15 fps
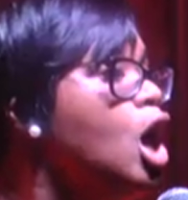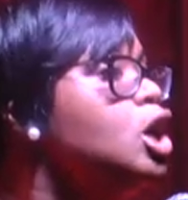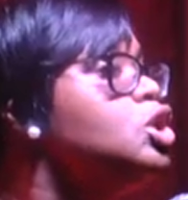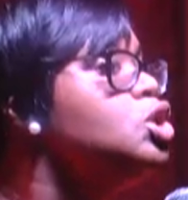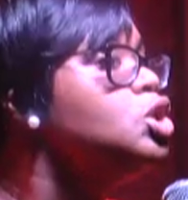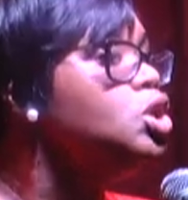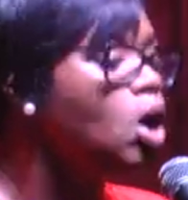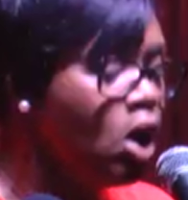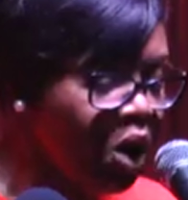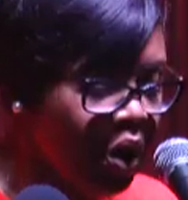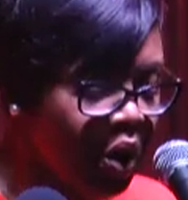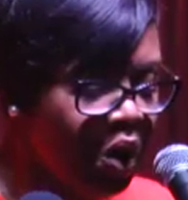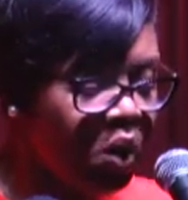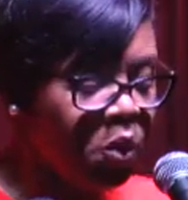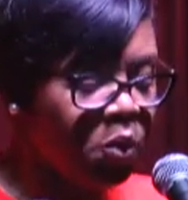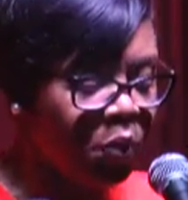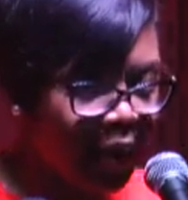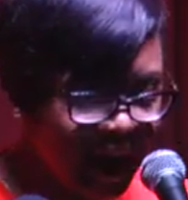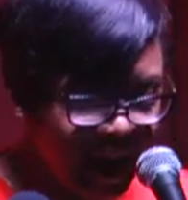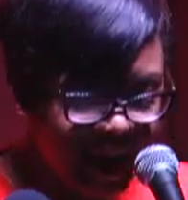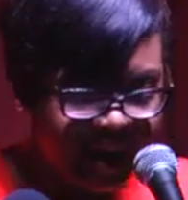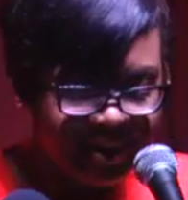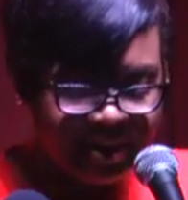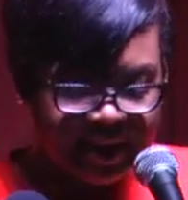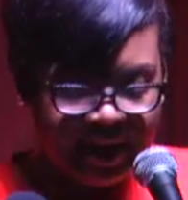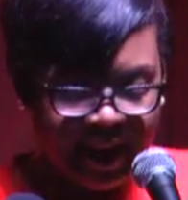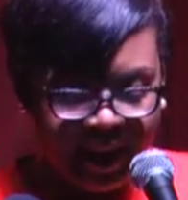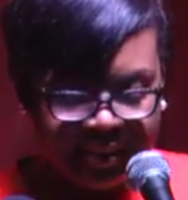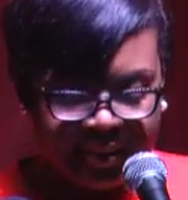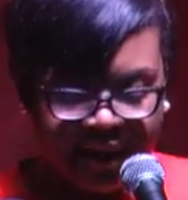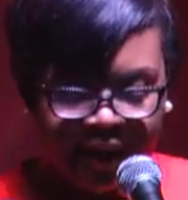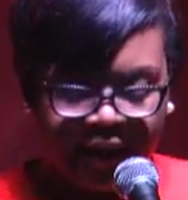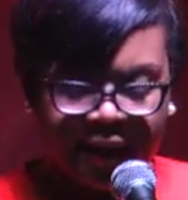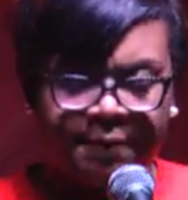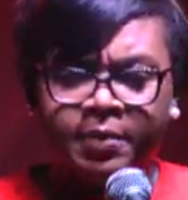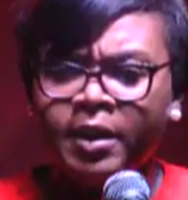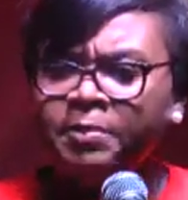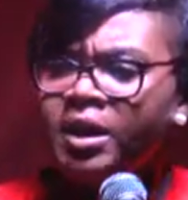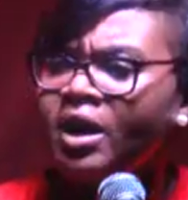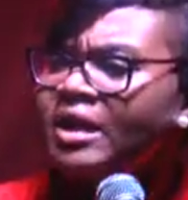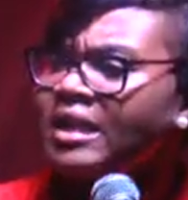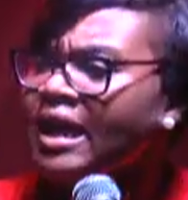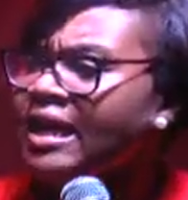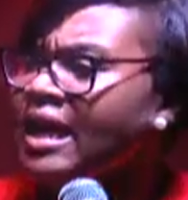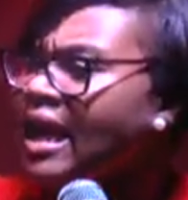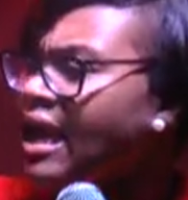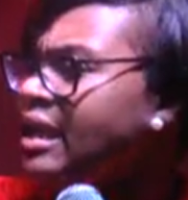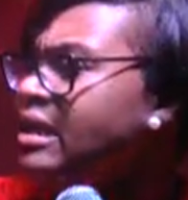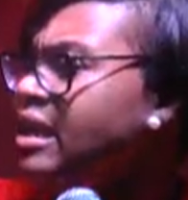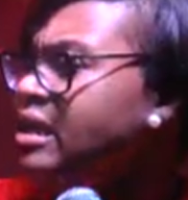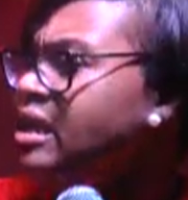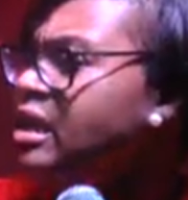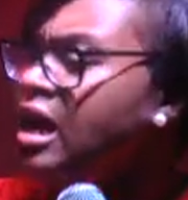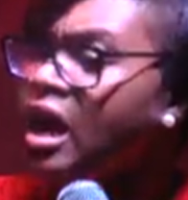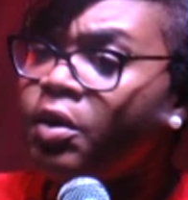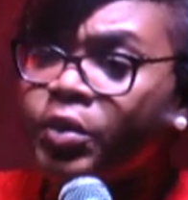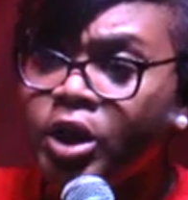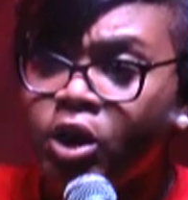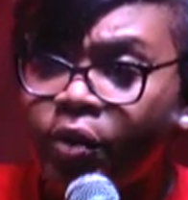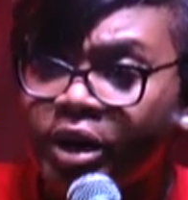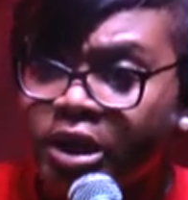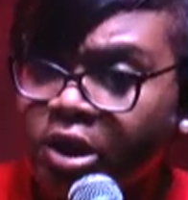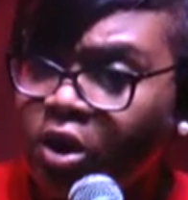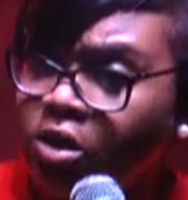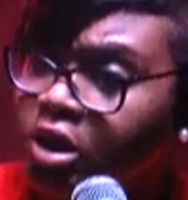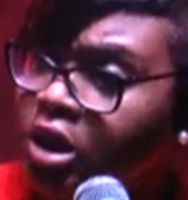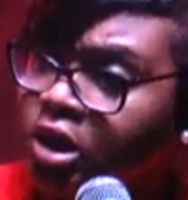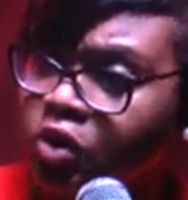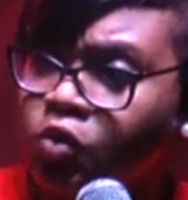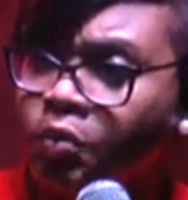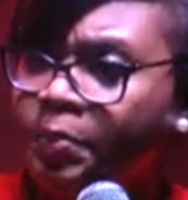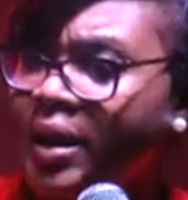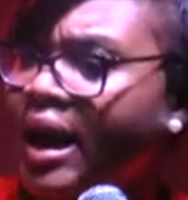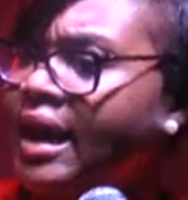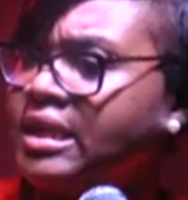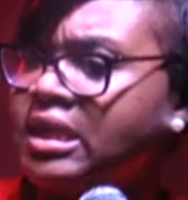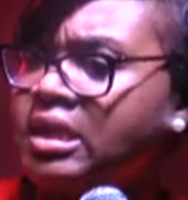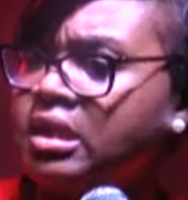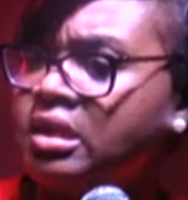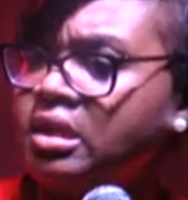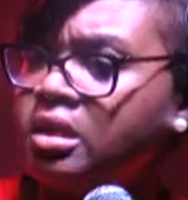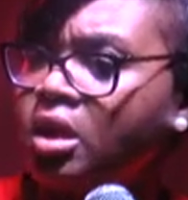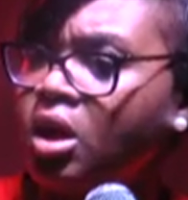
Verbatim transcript: No way to Kamla. Because at the end of the day, we know it's only two parties.